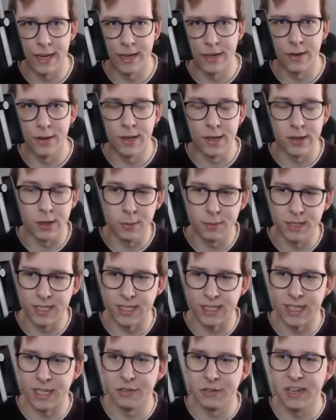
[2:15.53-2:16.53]
I know
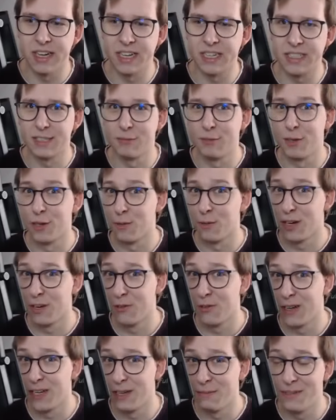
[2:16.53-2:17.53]
Homesize Henry likes this Pokemon
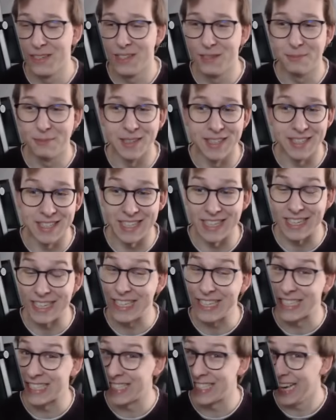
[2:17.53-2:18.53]
quite a bit, but it
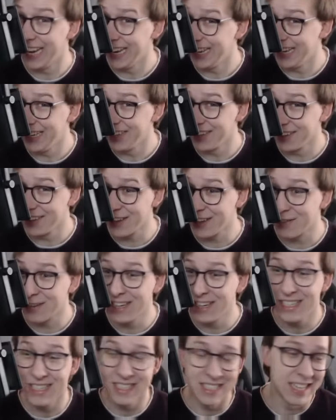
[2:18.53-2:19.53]
is sadly not the
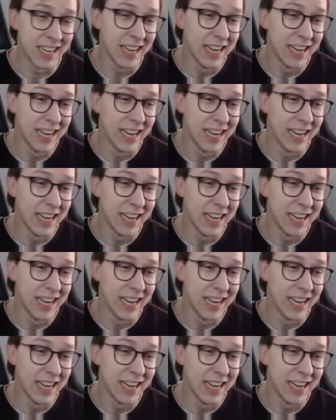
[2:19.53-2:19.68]
greatest.